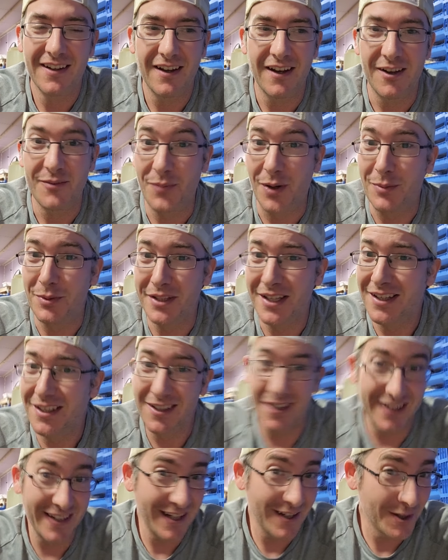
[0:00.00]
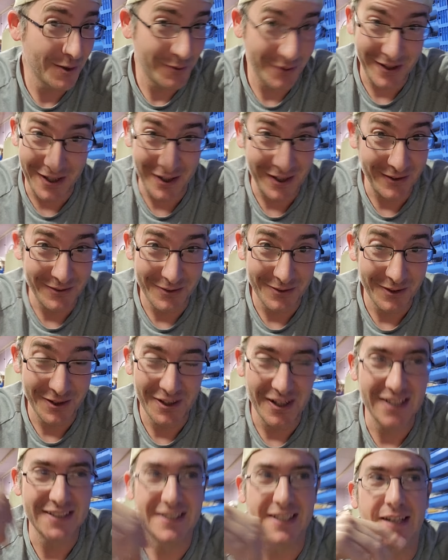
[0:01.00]
I've probably done it in here without even
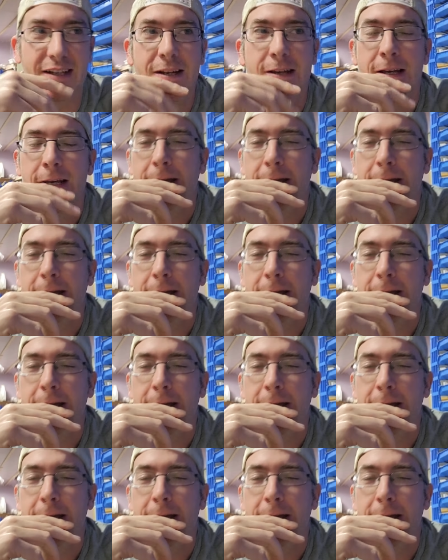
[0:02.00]
realizing it.